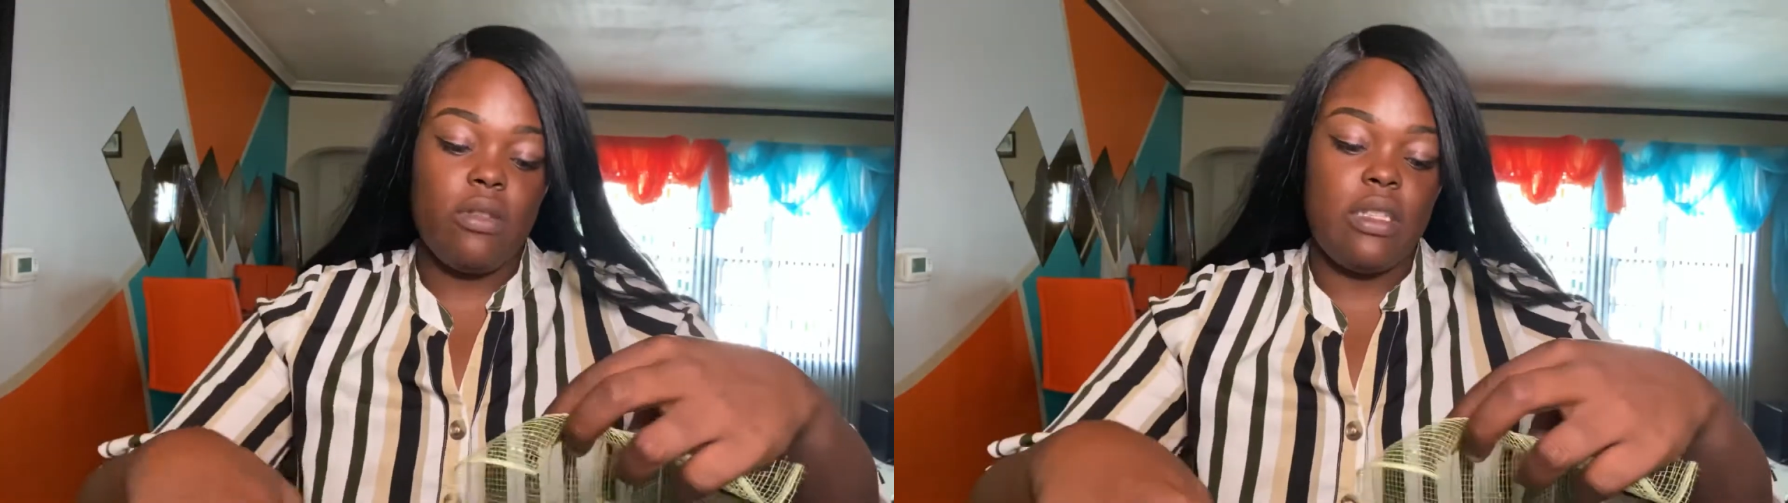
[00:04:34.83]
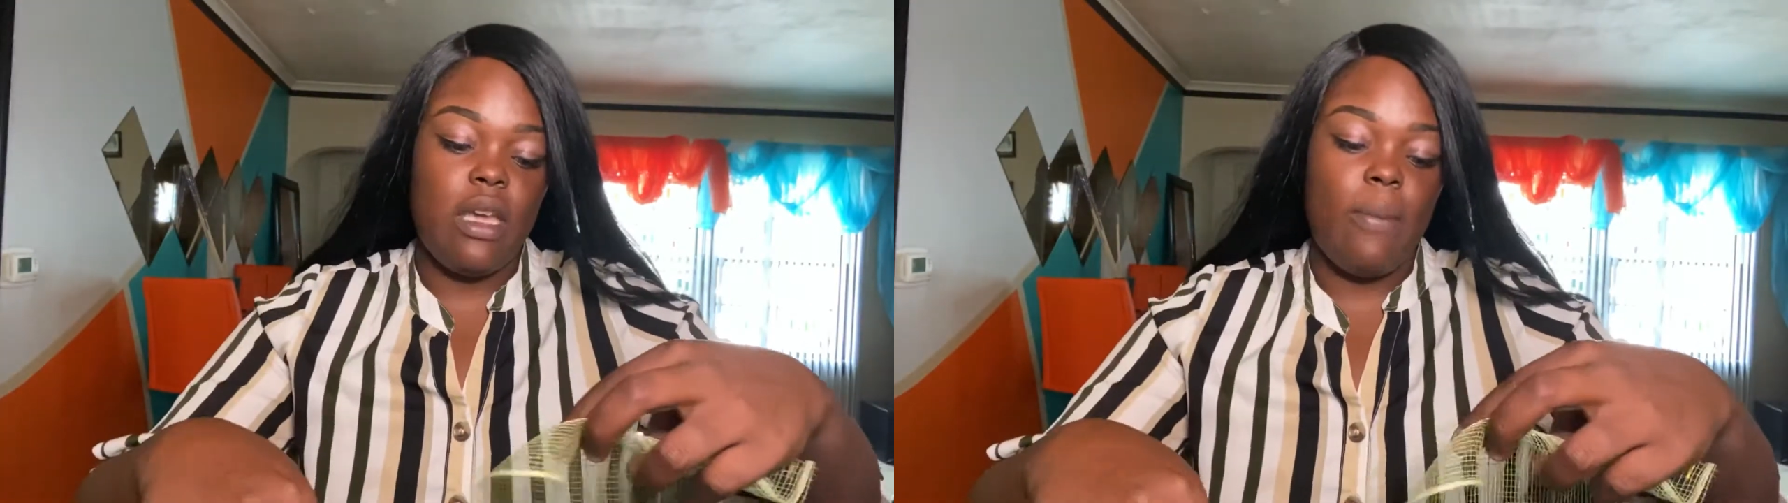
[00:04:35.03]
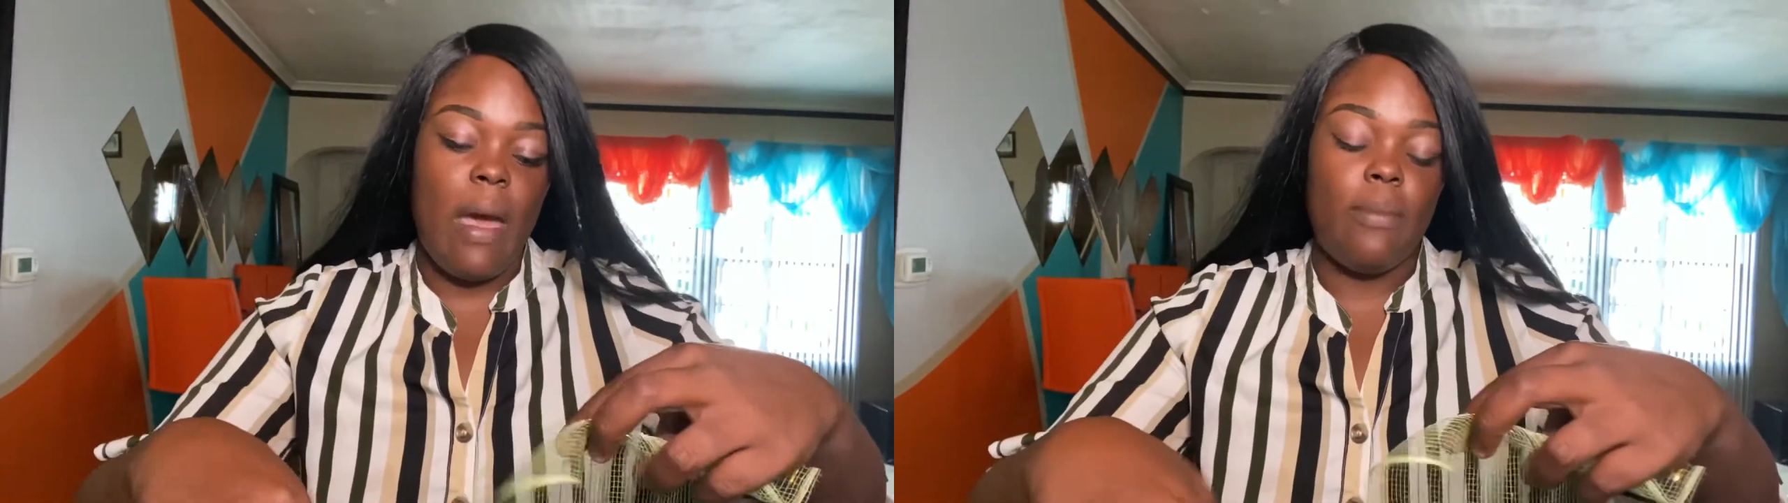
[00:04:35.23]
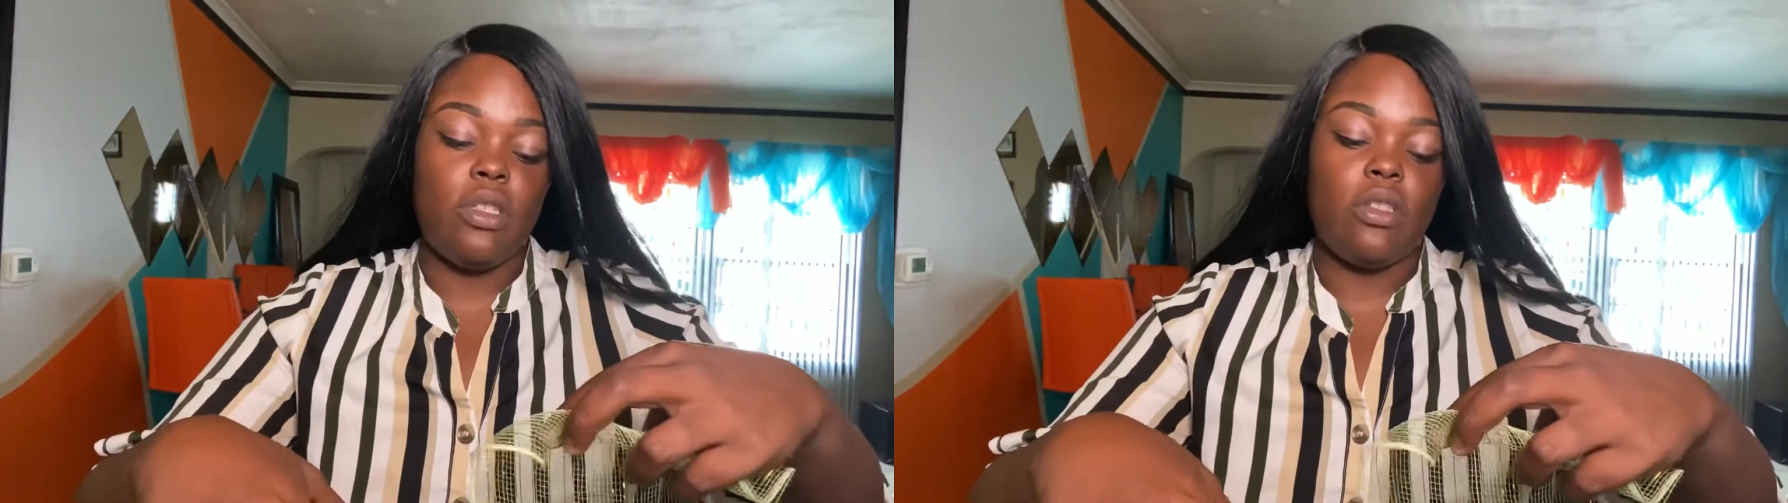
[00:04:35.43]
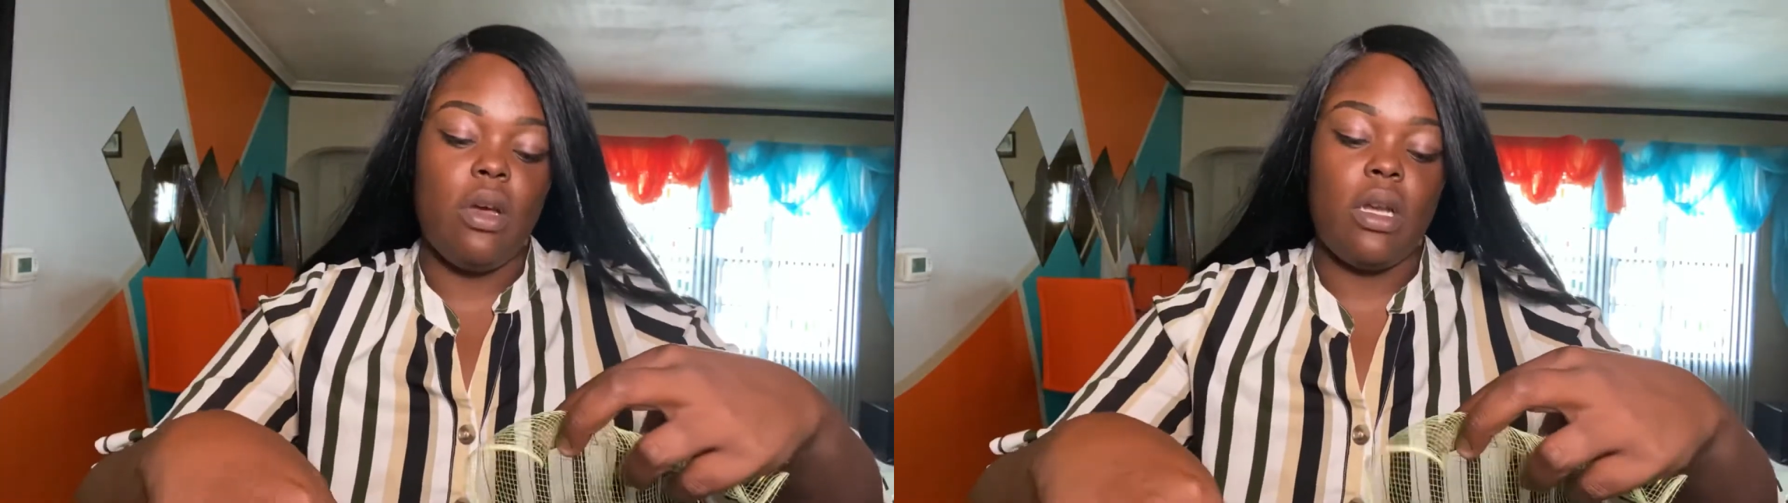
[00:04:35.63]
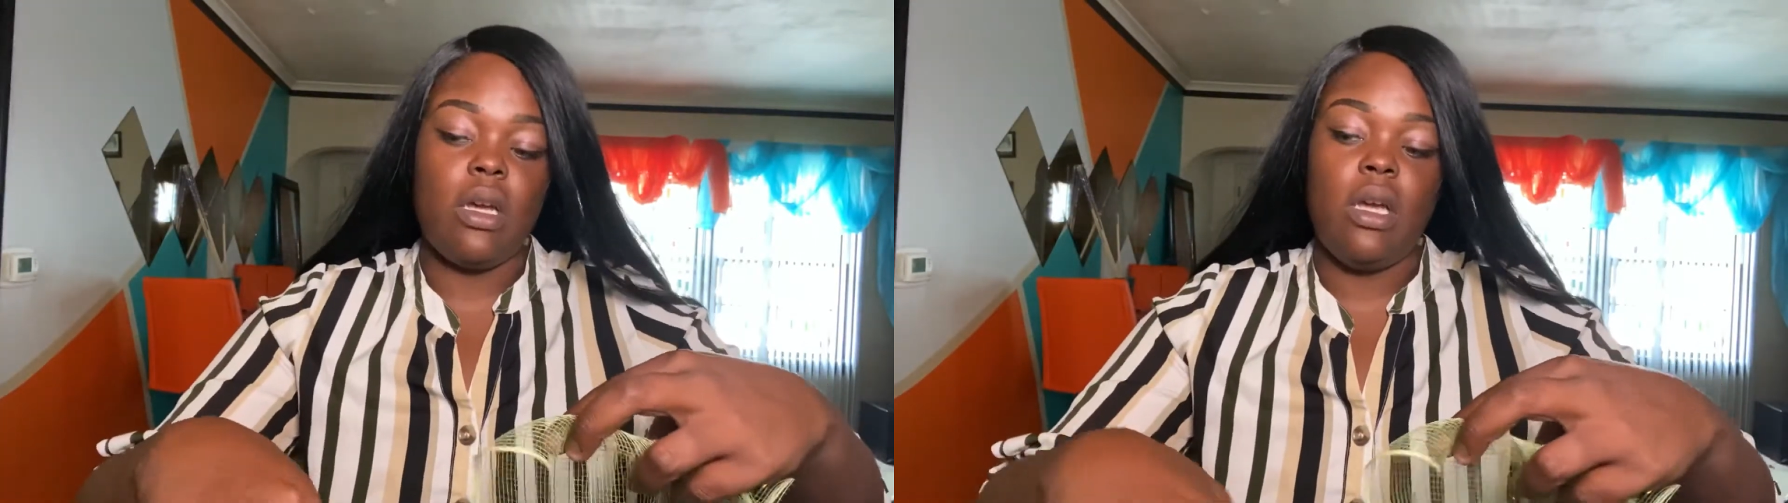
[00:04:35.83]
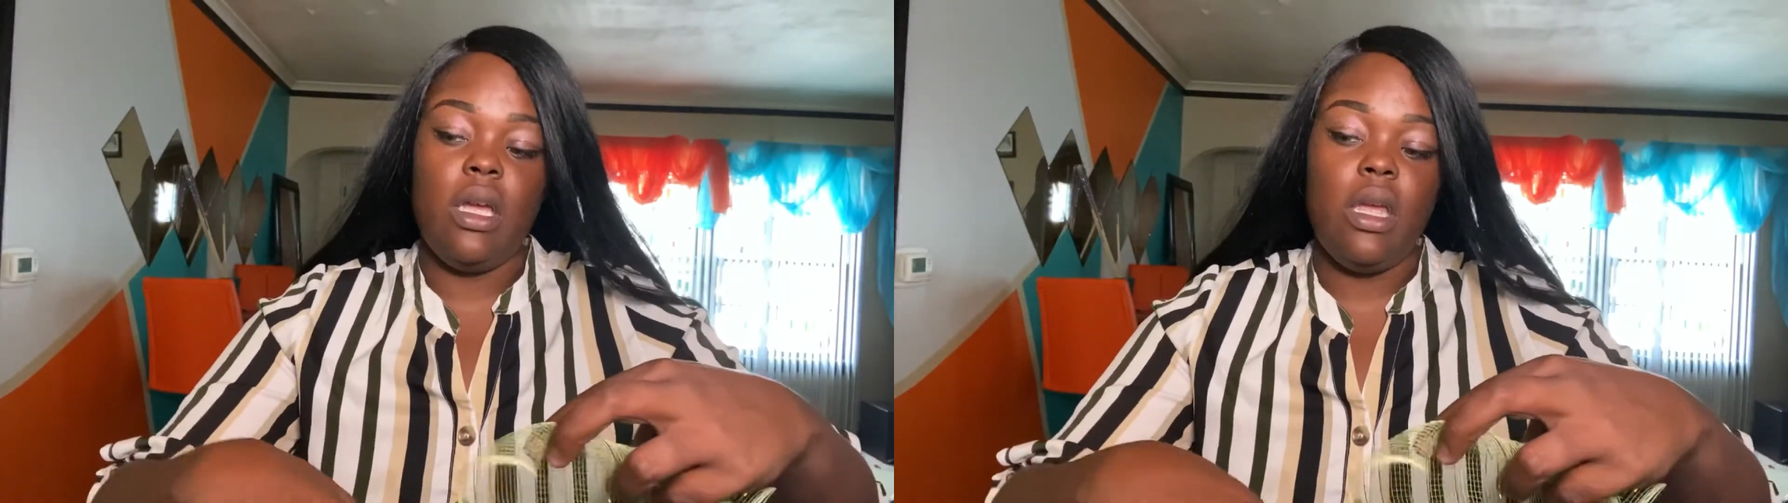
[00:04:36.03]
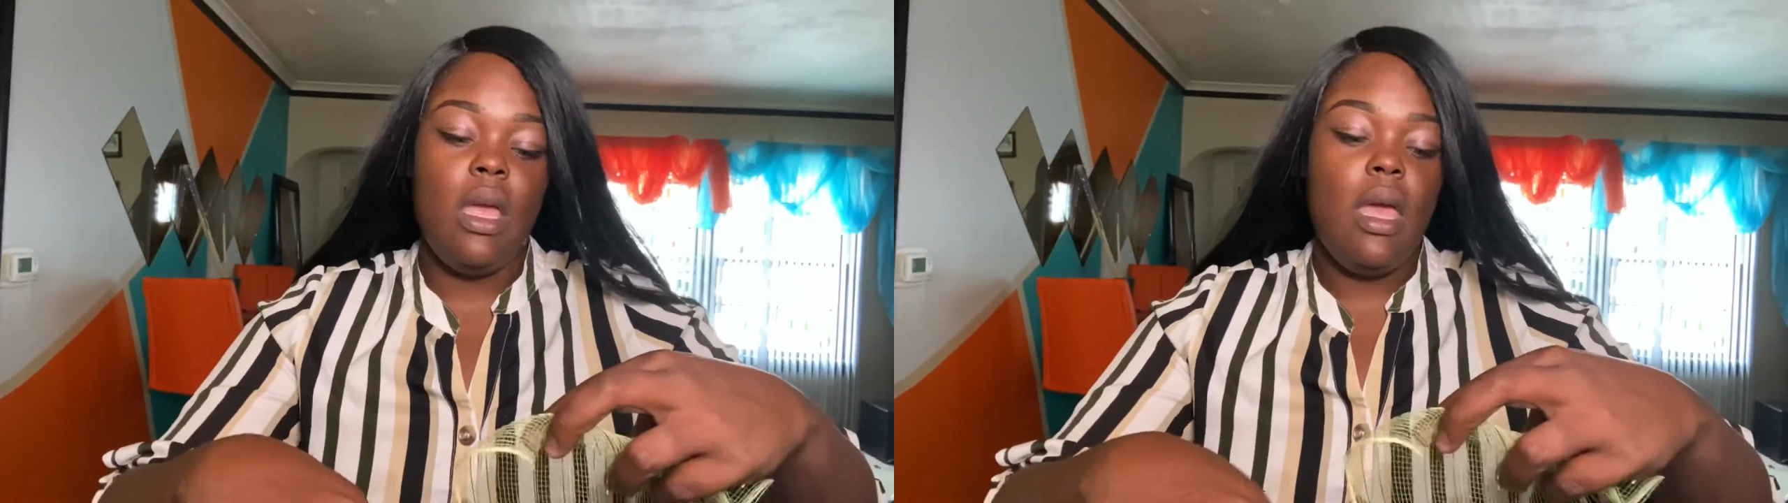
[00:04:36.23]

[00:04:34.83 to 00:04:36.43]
step, I'm just gonna cut